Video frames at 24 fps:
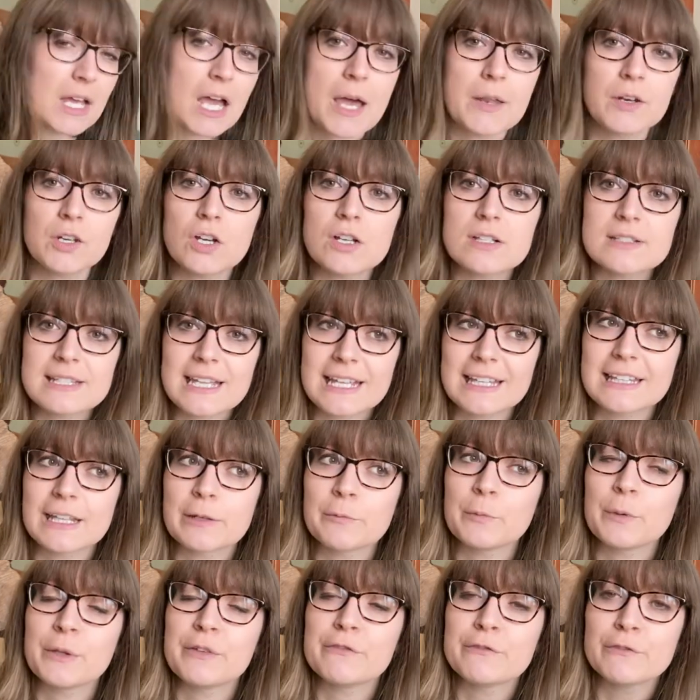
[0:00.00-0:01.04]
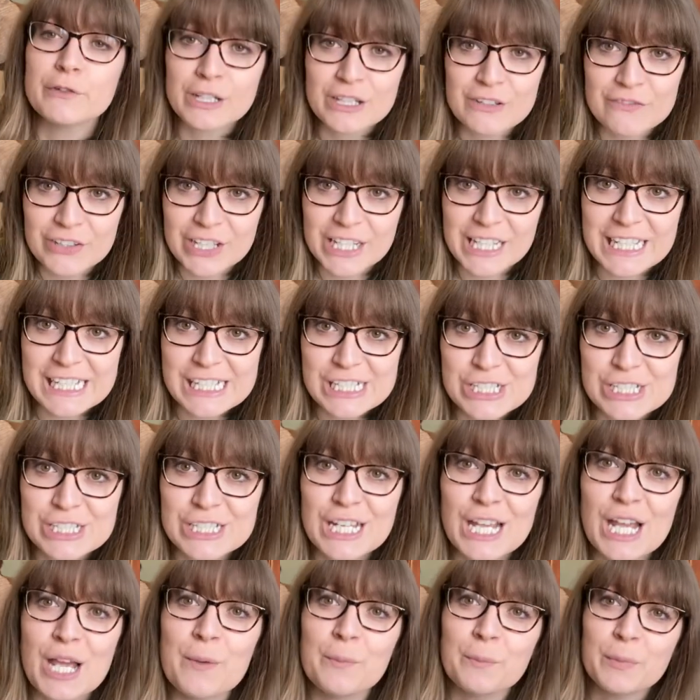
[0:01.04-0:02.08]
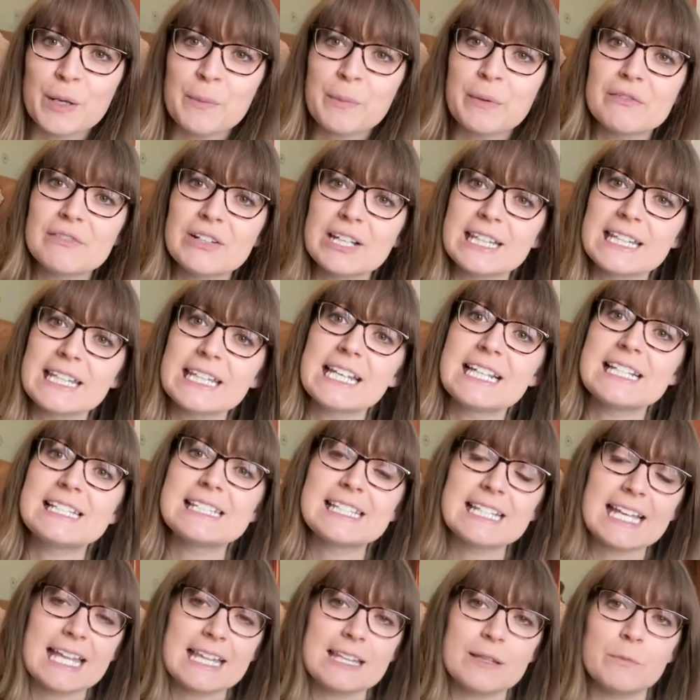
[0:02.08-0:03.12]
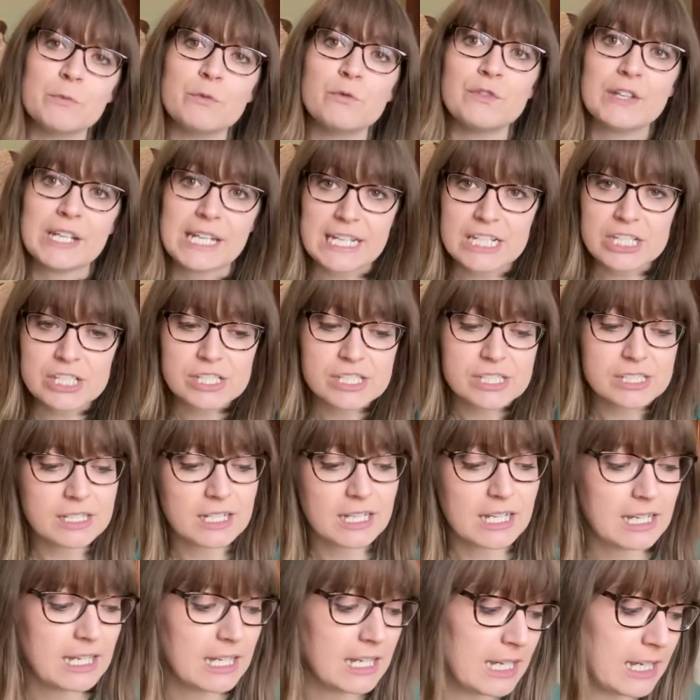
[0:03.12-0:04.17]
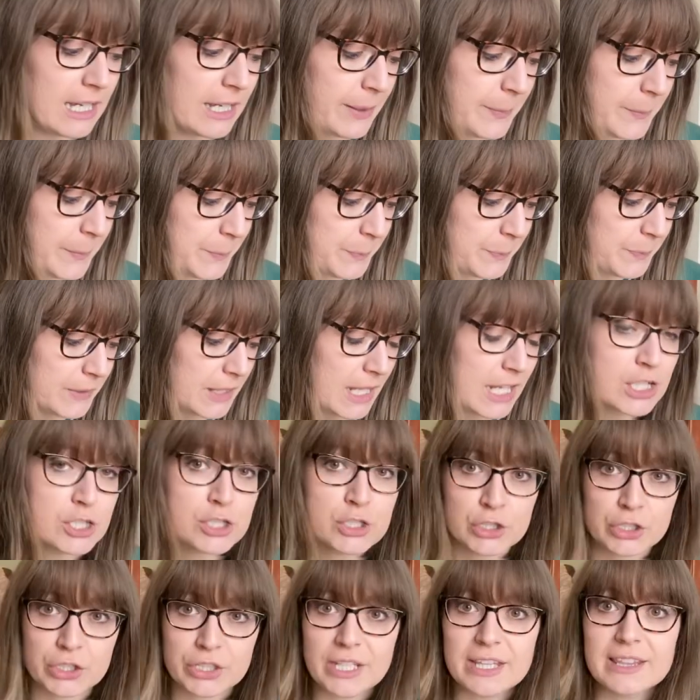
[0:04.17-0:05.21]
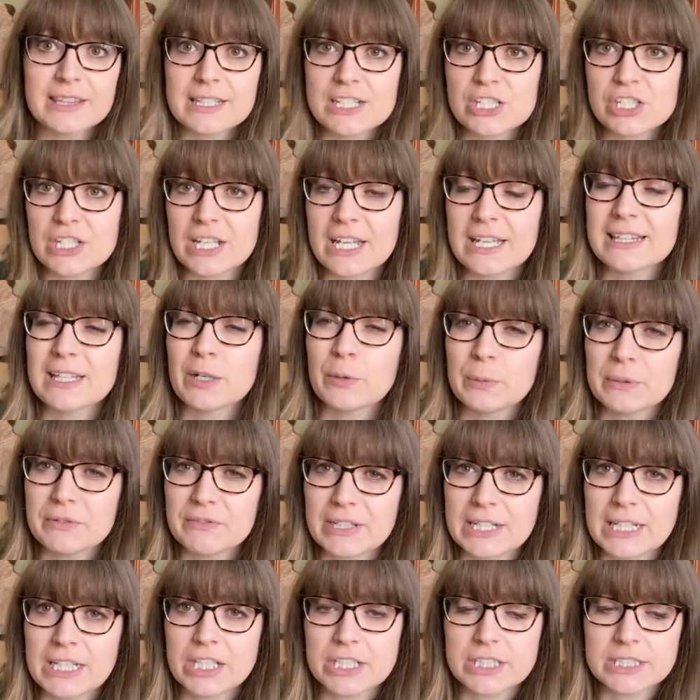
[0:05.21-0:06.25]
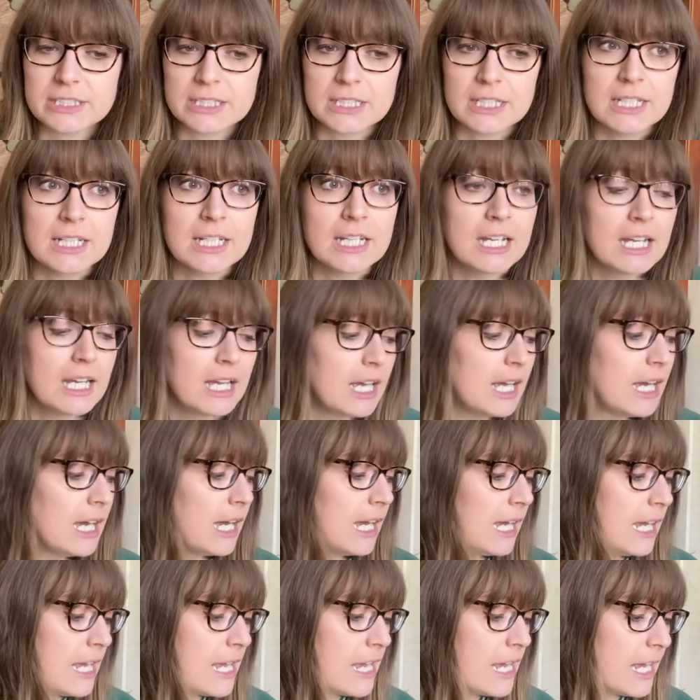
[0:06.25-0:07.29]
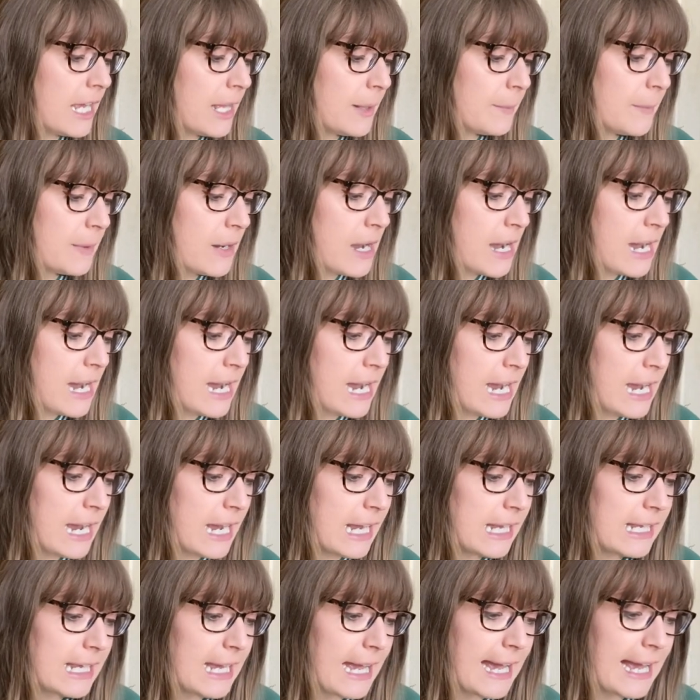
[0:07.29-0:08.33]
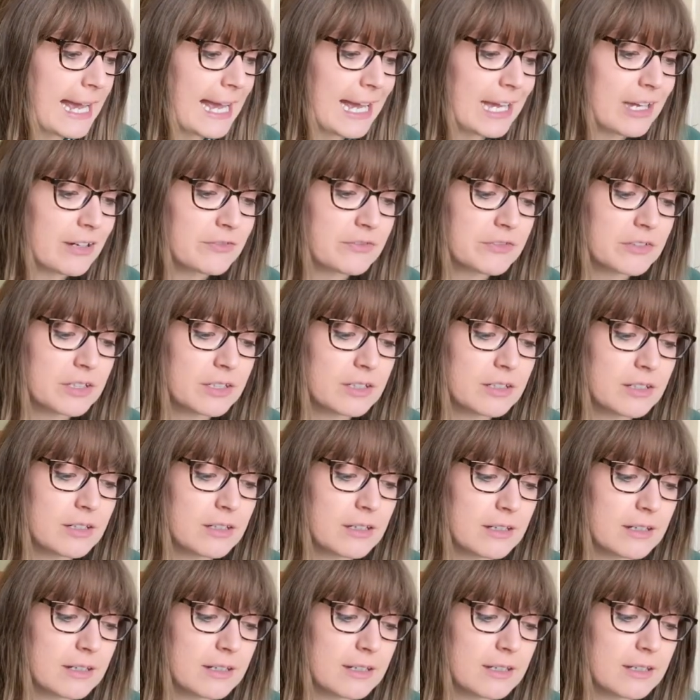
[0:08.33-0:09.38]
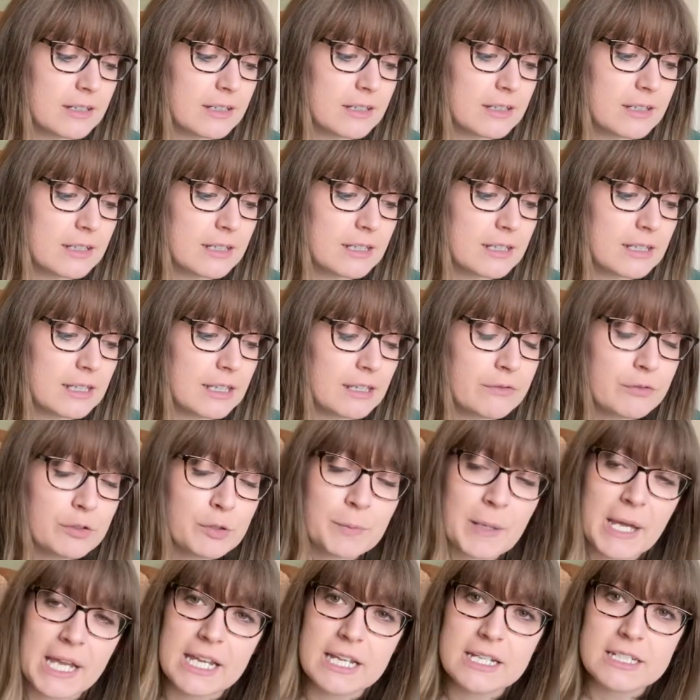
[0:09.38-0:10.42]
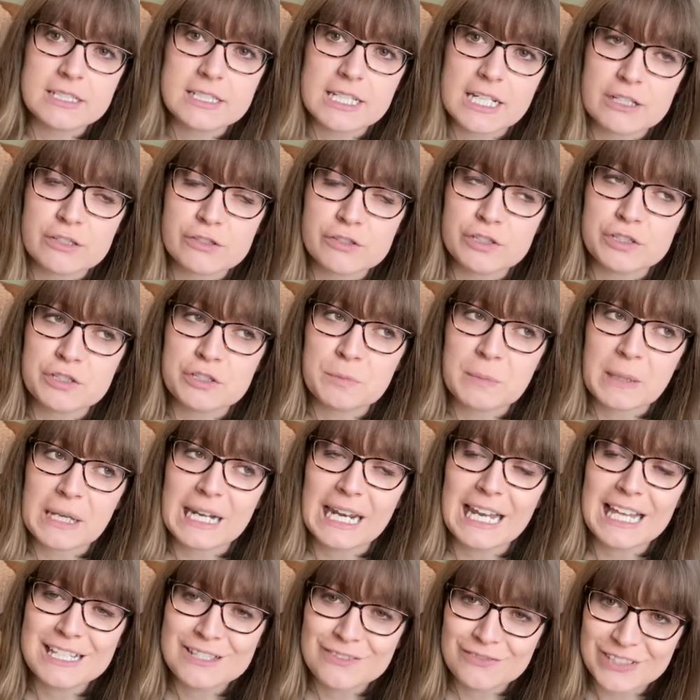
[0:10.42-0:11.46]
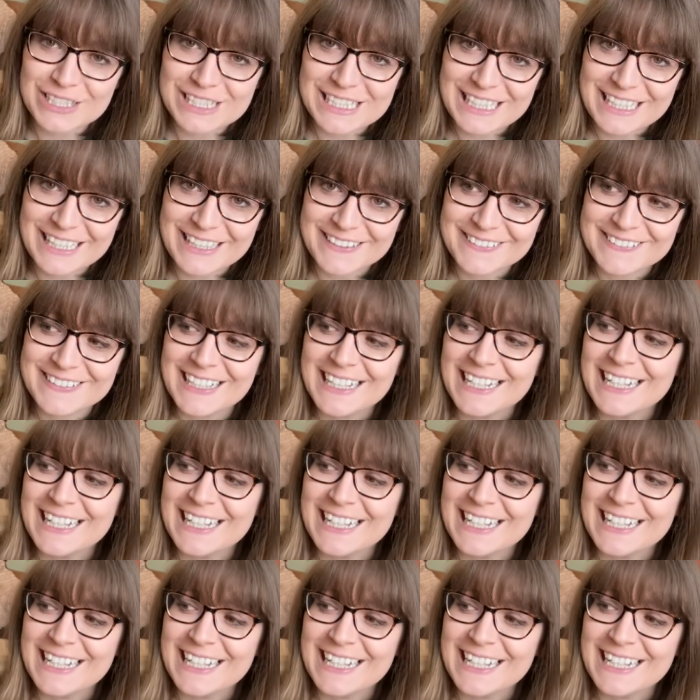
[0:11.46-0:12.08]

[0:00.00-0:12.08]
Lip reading: Not saying they'd be fully finished, but it'd be really nice to get them finished and done this year. That would be really good. I have, if you paid attention to my last video